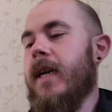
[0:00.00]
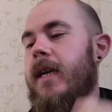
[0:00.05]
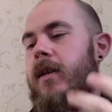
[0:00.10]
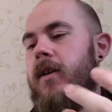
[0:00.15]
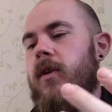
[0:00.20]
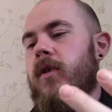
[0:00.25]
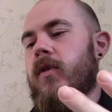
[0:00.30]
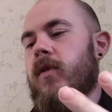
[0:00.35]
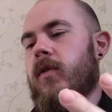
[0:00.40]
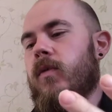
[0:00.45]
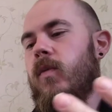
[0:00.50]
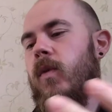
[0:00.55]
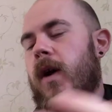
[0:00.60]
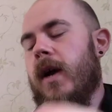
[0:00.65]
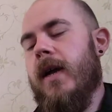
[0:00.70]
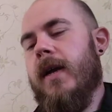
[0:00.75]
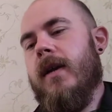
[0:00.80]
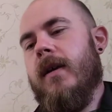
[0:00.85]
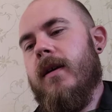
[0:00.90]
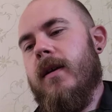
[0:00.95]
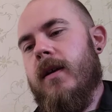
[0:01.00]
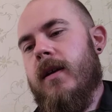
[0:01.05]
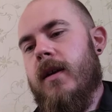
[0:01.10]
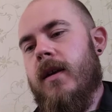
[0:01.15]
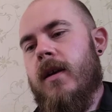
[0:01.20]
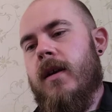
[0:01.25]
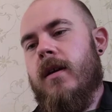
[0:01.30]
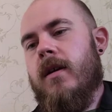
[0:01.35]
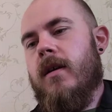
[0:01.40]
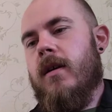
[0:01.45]
in a good way.
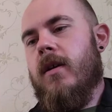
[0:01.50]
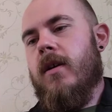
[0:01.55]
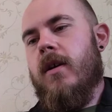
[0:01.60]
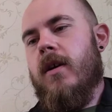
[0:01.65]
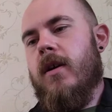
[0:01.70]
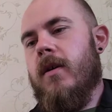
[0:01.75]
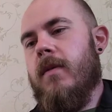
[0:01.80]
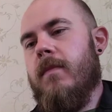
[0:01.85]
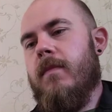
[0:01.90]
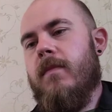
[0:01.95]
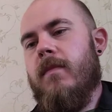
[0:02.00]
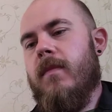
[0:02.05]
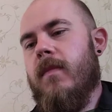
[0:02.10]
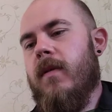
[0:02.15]
I